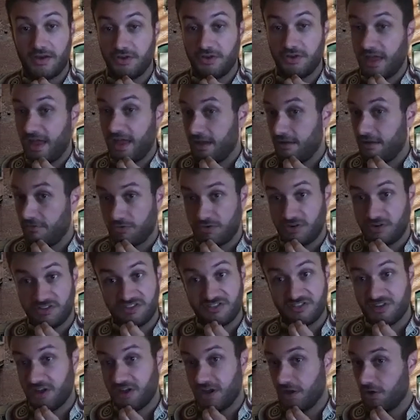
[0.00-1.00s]
to, every
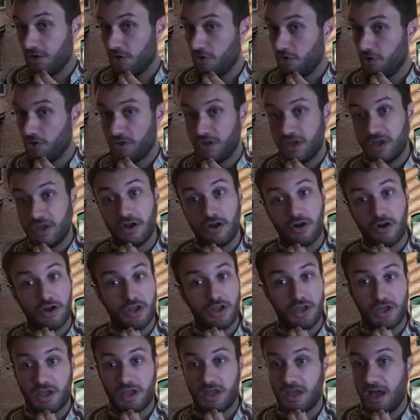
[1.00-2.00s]
single year,
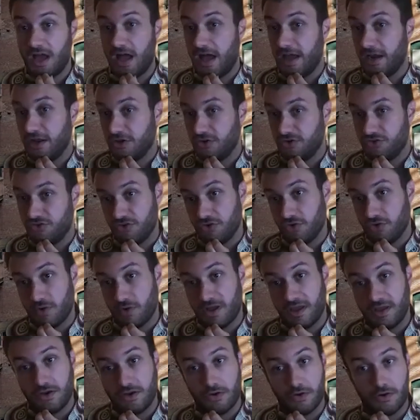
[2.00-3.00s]
you got to do
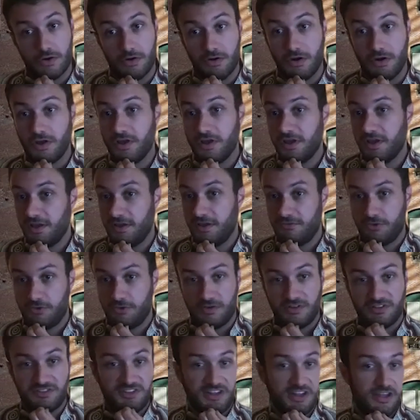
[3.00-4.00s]
it. If
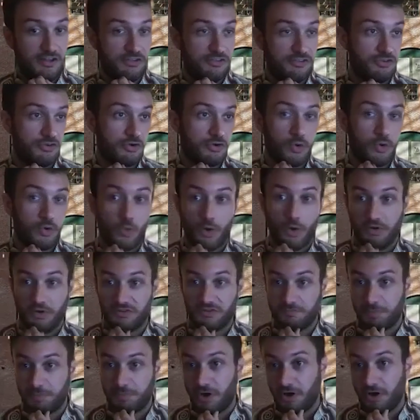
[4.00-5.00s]
you're in sales, your
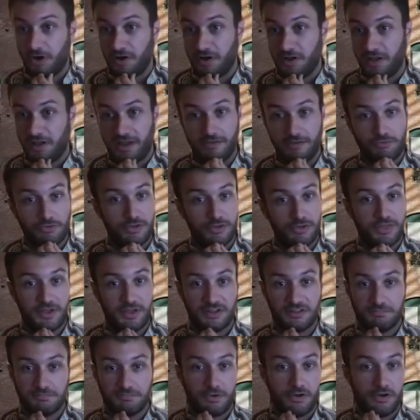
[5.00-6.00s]
quota's paused,
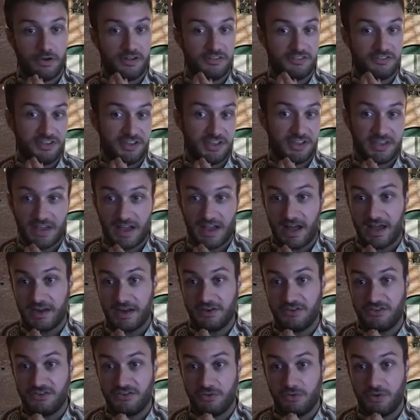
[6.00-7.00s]
everything is paused. You got
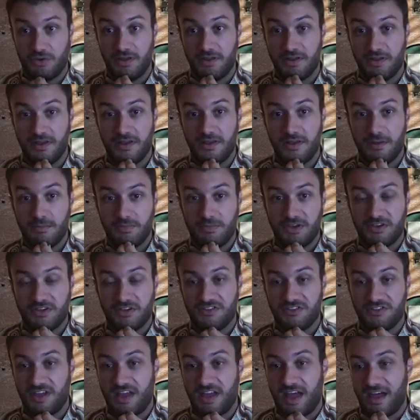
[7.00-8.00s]
to do it,
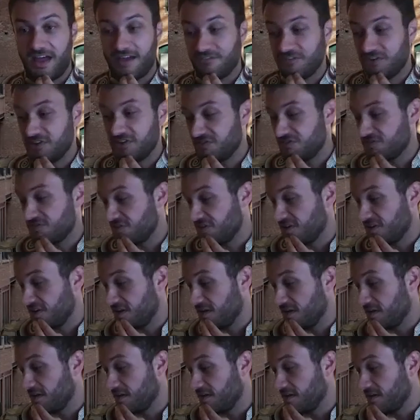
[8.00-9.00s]
because you have to
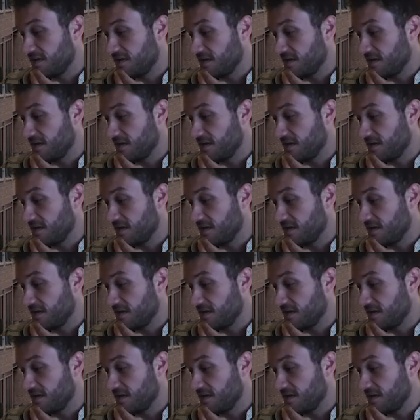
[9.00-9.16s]
see